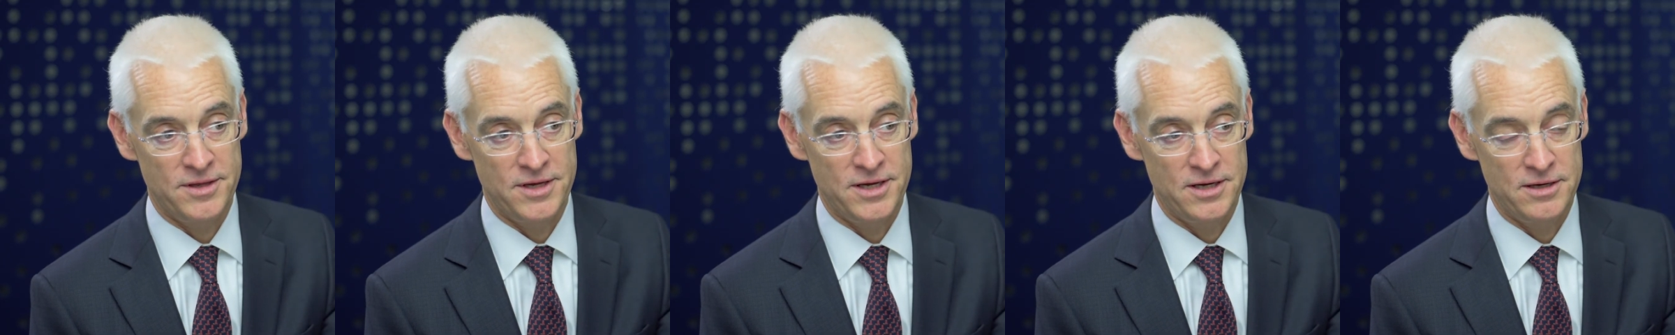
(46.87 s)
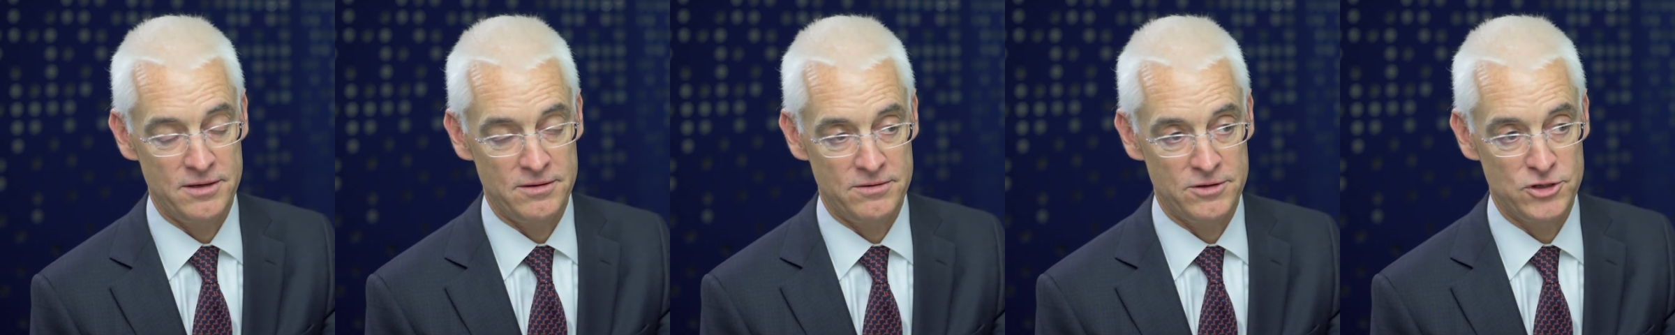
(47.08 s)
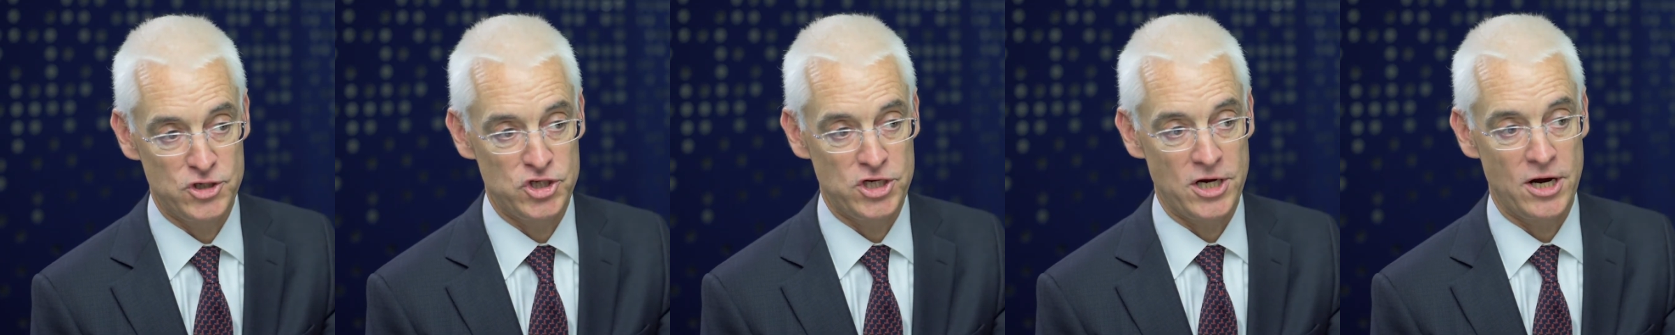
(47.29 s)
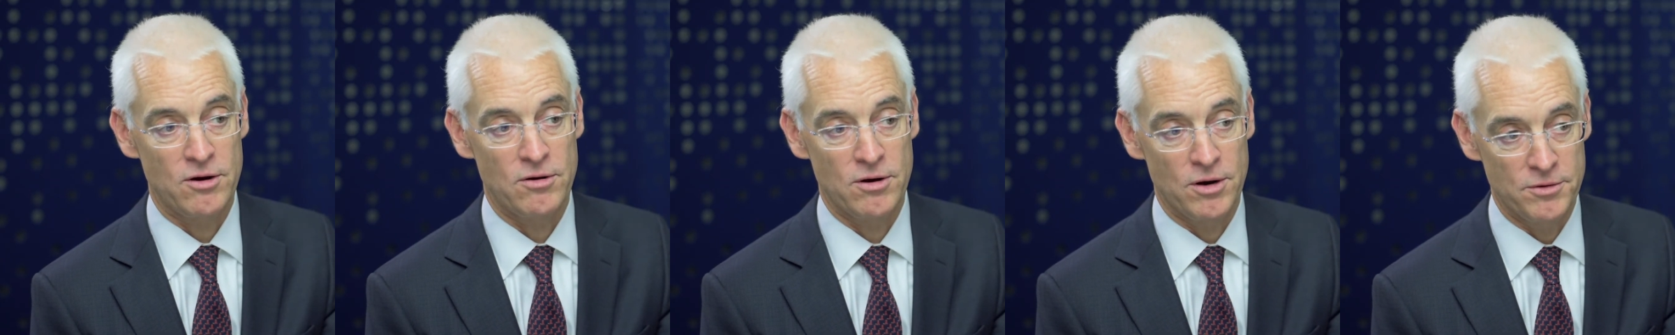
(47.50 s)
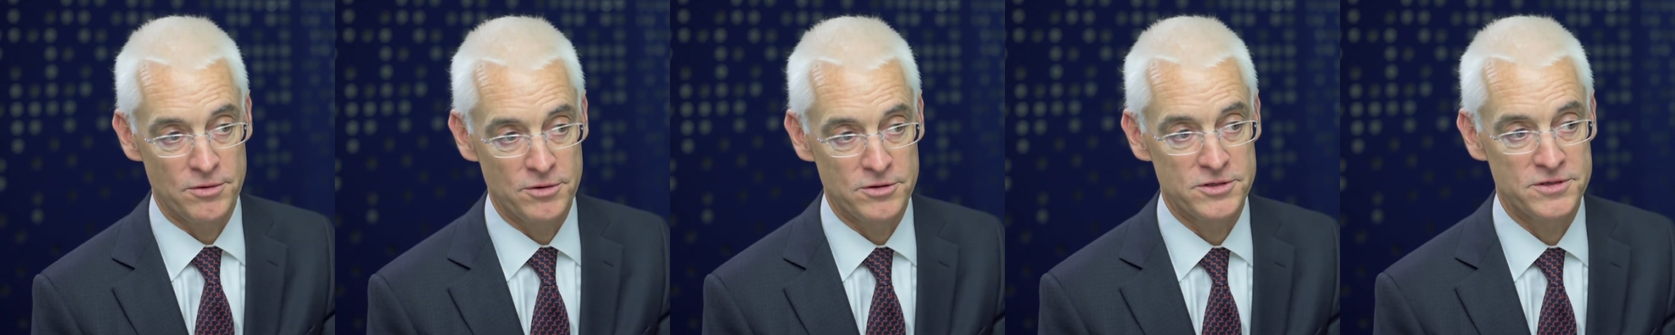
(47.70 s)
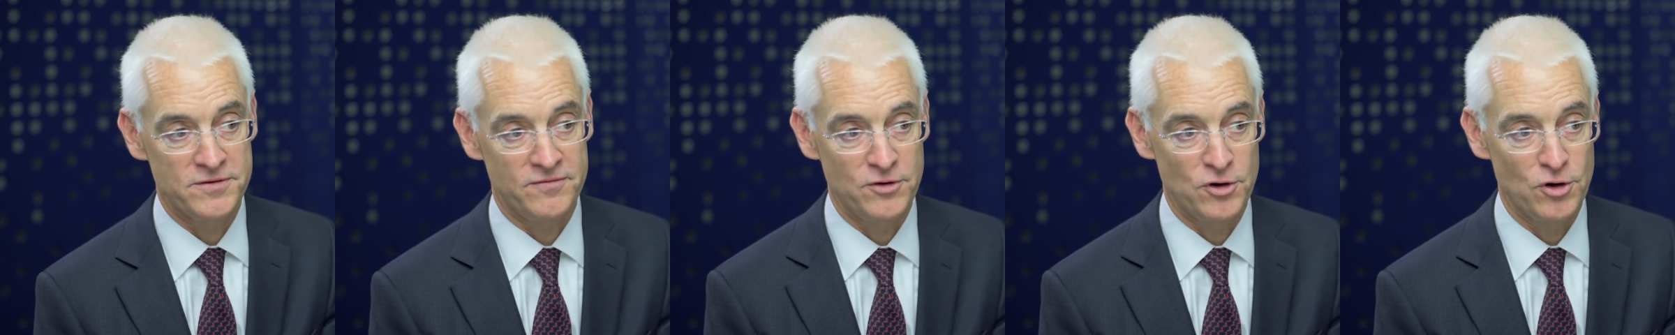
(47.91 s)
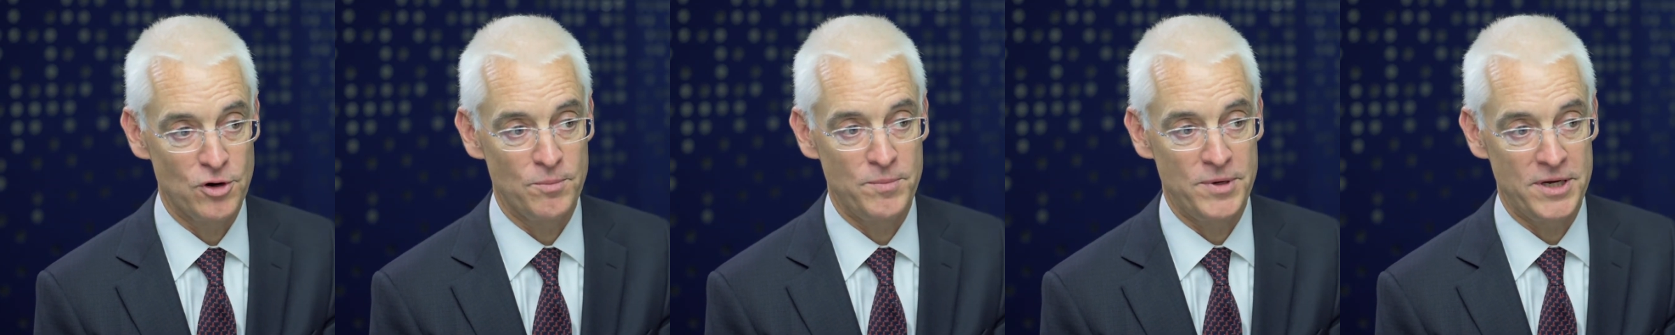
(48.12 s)
the share owners
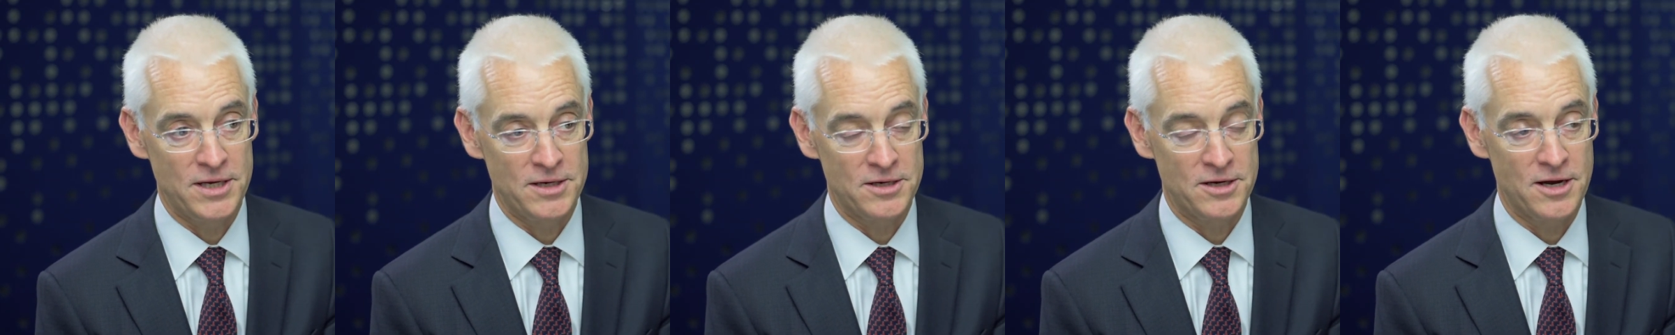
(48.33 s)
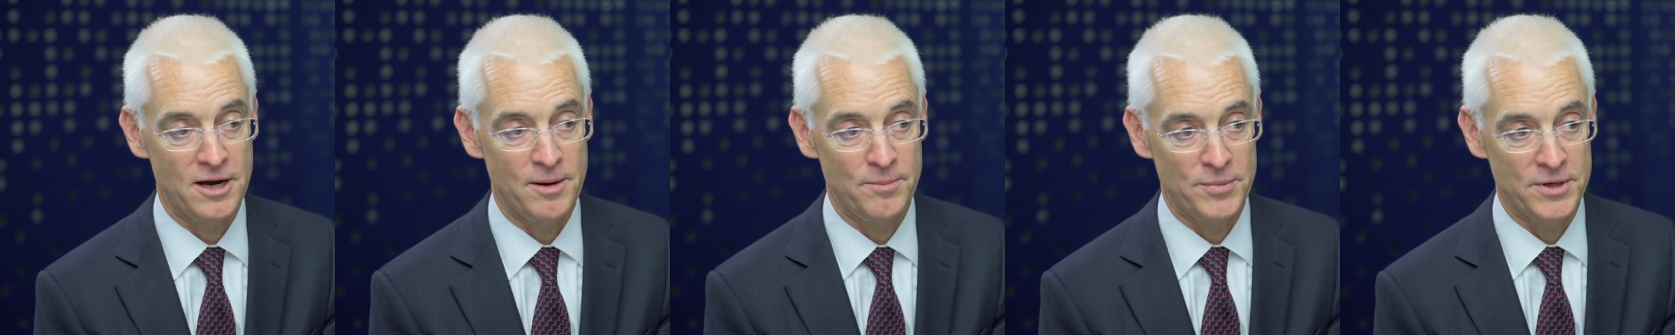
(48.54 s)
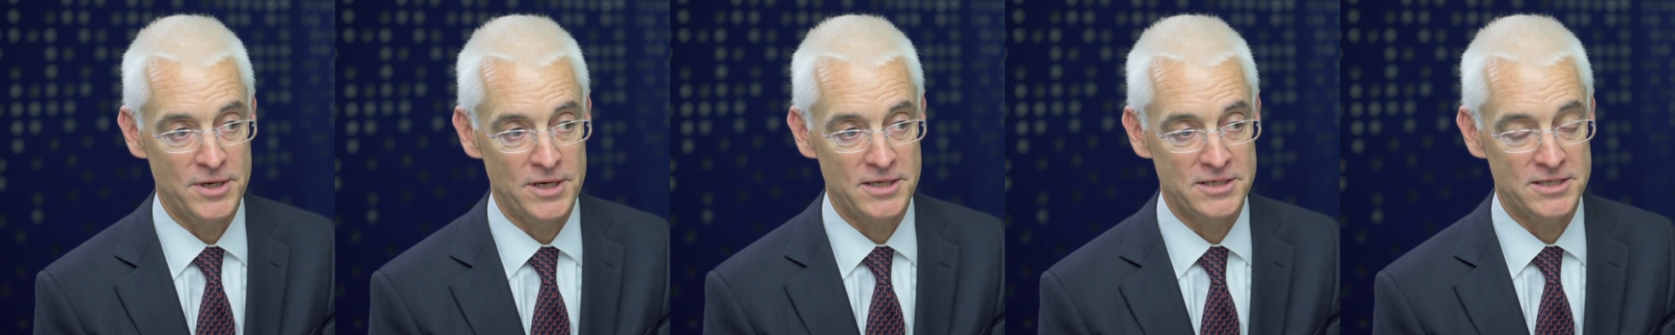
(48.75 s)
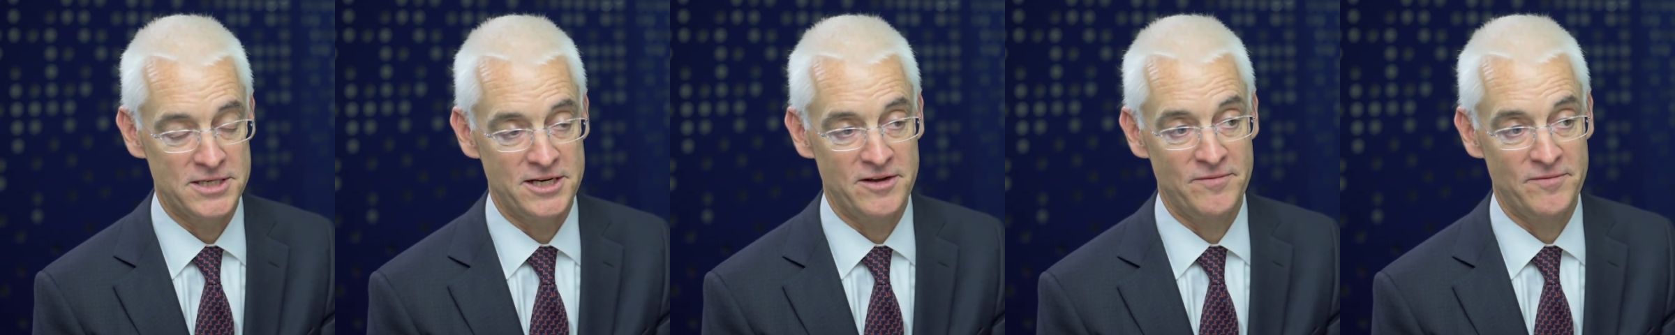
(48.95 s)
of European companies